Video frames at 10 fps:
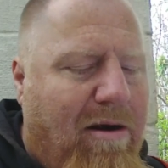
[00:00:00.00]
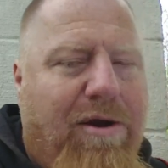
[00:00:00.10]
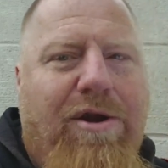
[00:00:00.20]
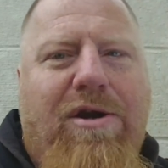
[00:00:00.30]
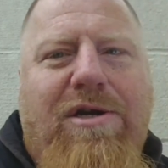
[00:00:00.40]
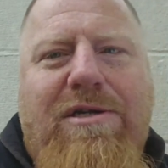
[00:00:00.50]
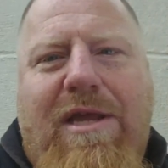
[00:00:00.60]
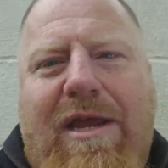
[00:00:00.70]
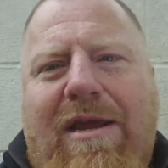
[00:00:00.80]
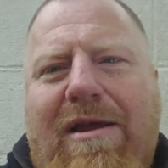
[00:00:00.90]
Here's
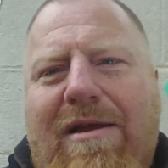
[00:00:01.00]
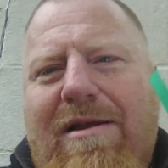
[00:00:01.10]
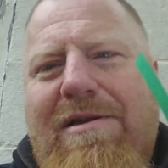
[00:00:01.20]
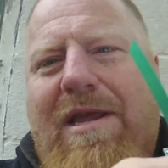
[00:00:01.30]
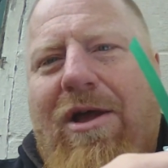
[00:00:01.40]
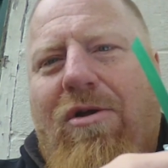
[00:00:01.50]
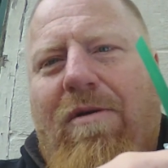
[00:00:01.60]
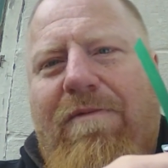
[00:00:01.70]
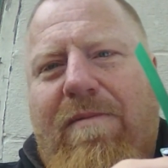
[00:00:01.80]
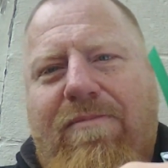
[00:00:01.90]
the tail
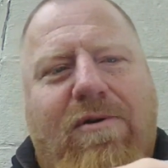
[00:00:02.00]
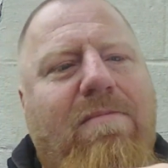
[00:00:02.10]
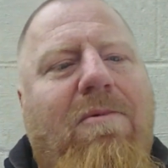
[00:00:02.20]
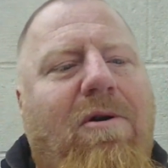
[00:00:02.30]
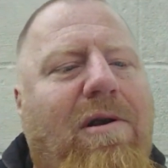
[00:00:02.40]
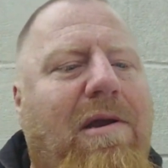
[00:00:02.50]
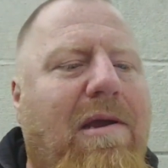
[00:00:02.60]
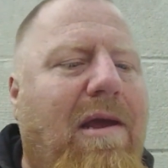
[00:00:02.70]
of the bookmark.